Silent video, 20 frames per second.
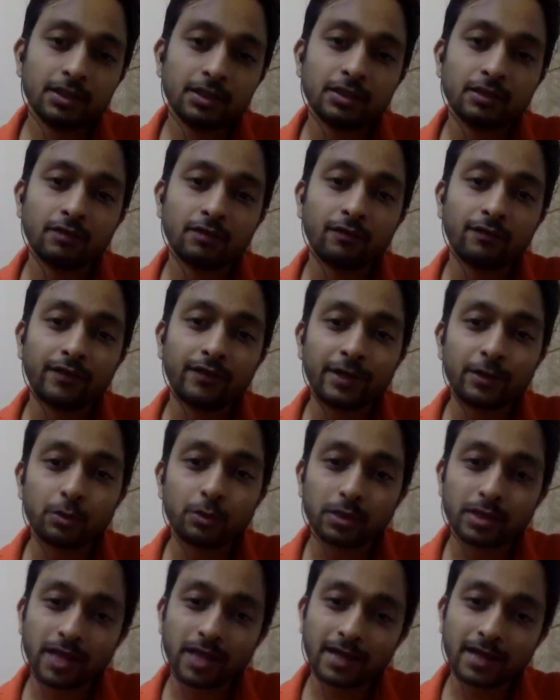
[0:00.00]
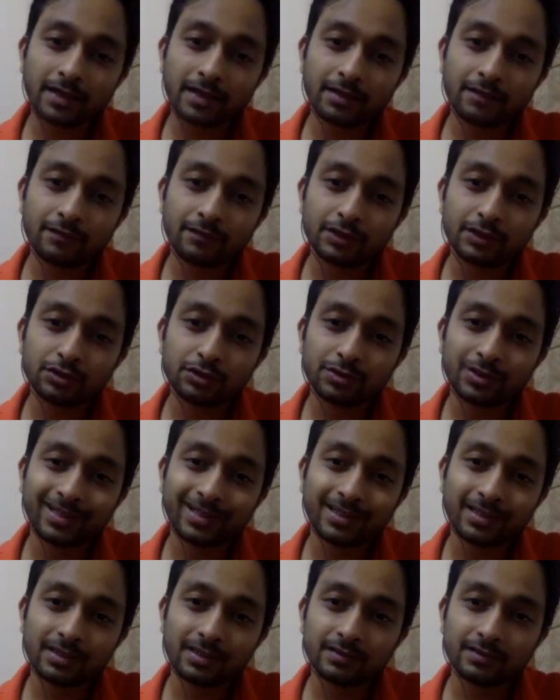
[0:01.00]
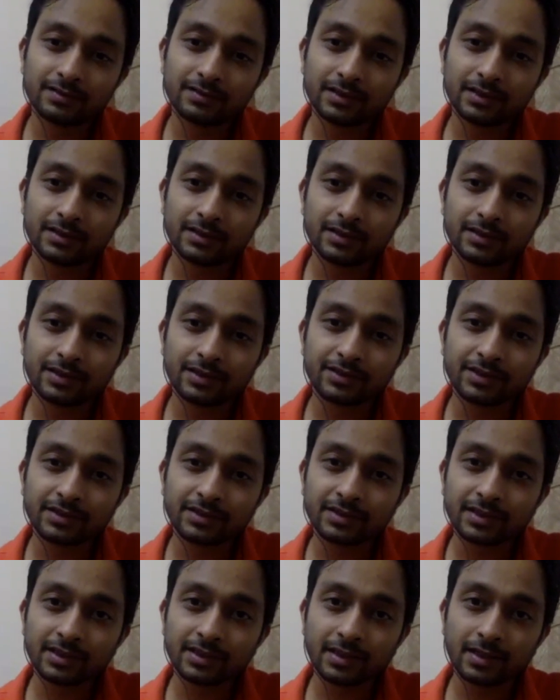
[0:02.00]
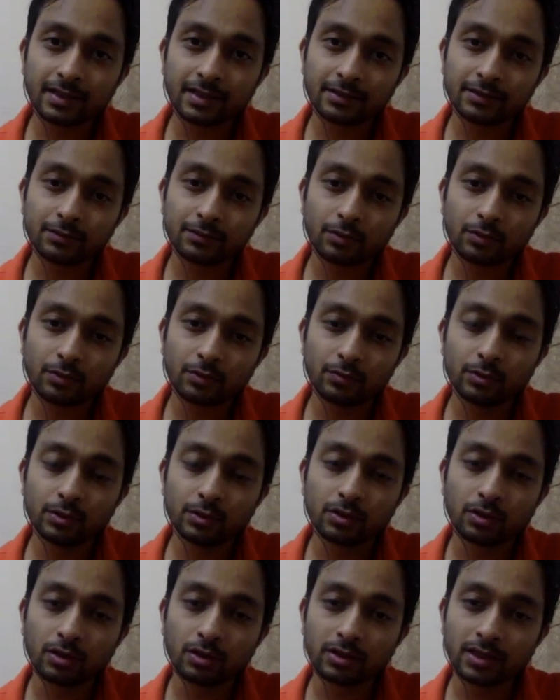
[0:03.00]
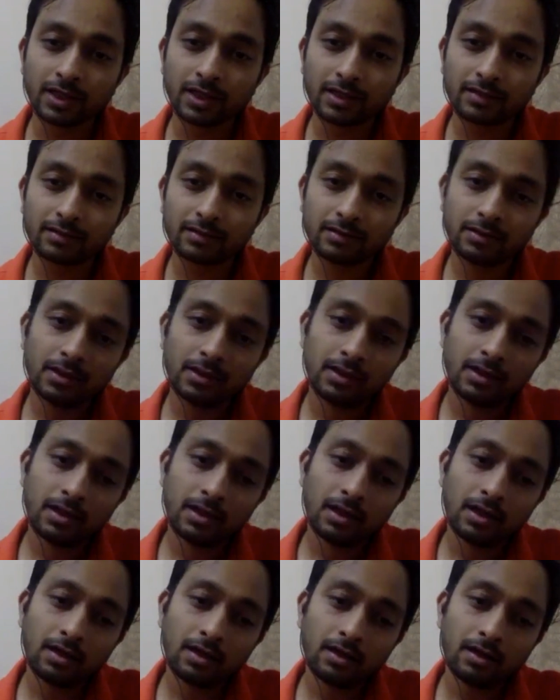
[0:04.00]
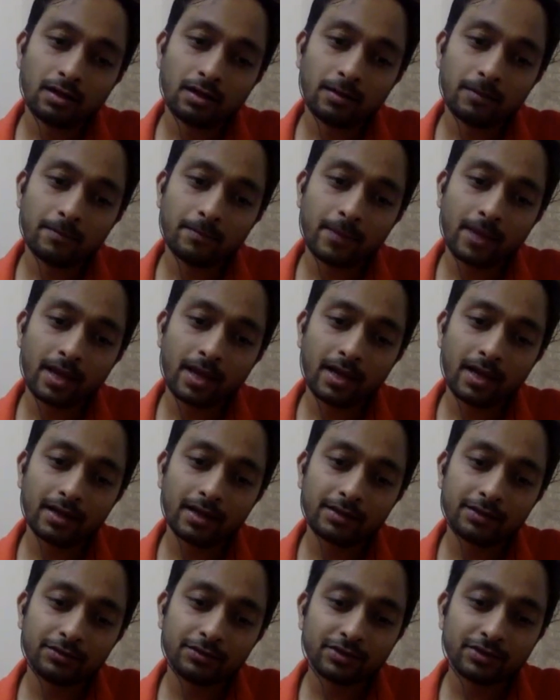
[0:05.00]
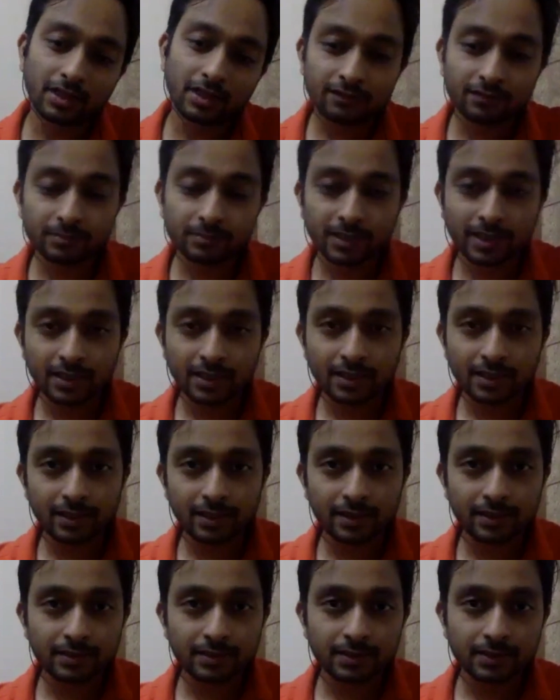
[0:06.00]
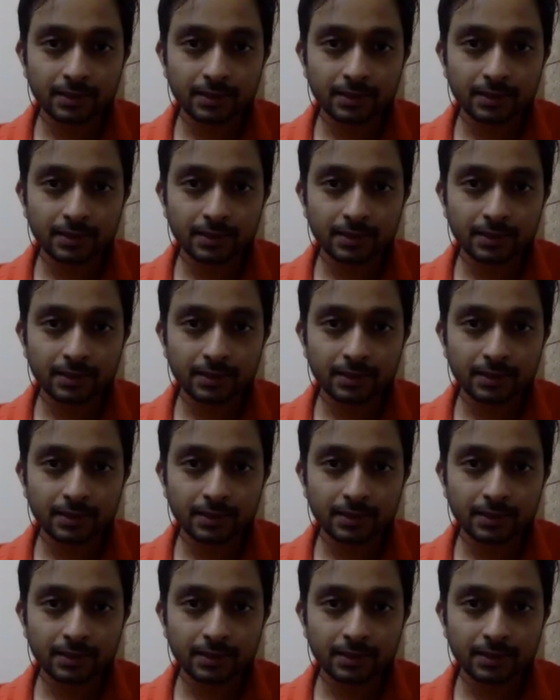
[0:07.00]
you have a way to attack it which you think is interesting, and you want to work on that. And you start from there, and